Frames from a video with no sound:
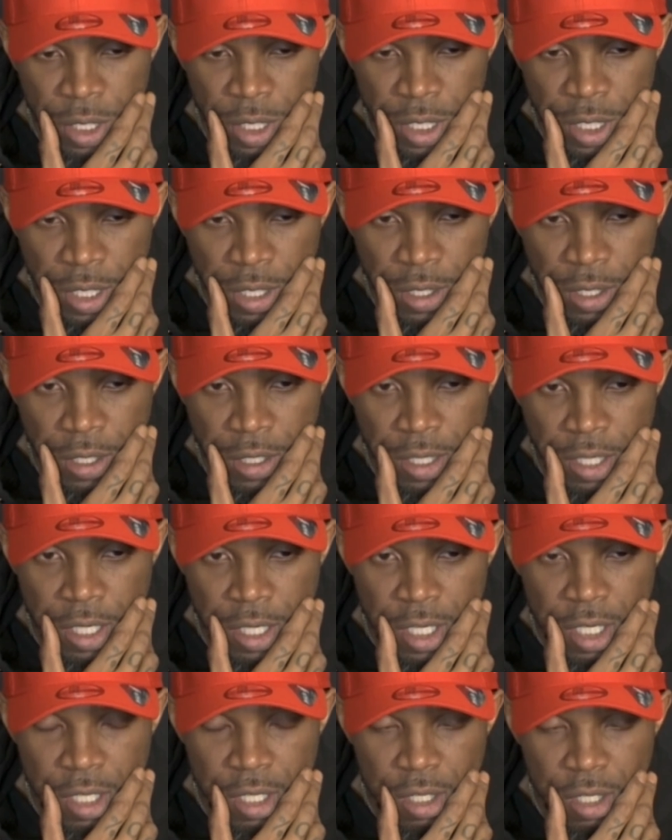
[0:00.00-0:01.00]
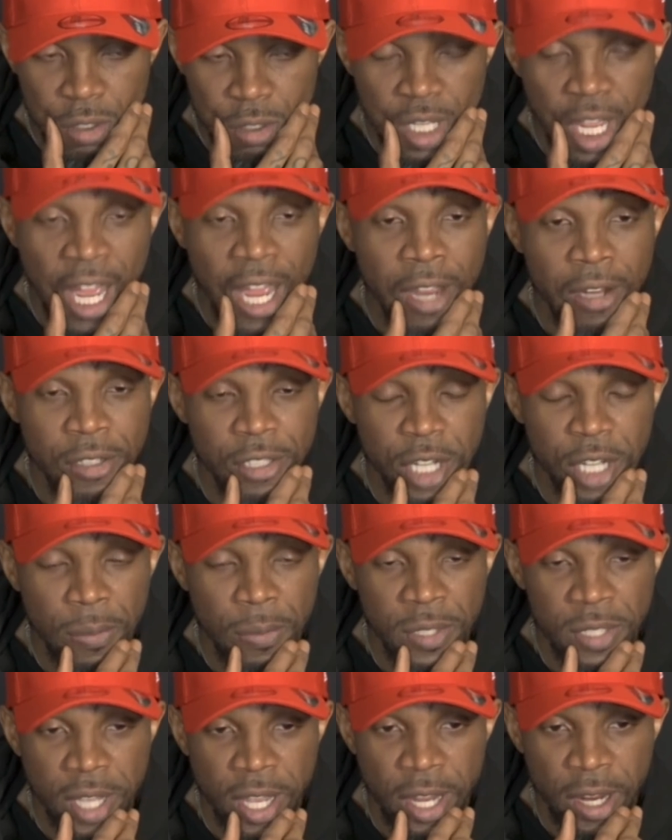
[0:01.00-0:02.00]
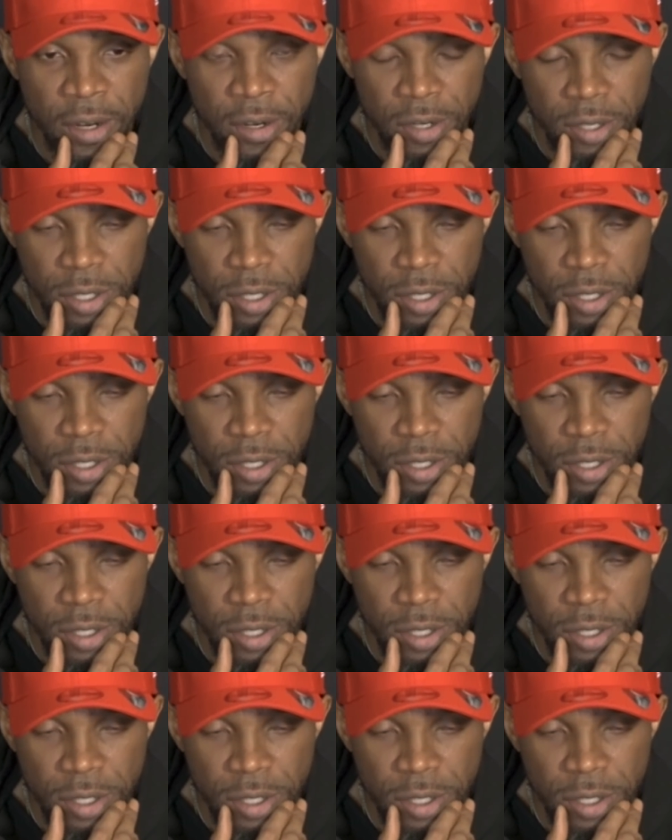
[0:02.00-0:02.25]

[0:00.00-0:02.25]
uh, you know, iron sharpens iron.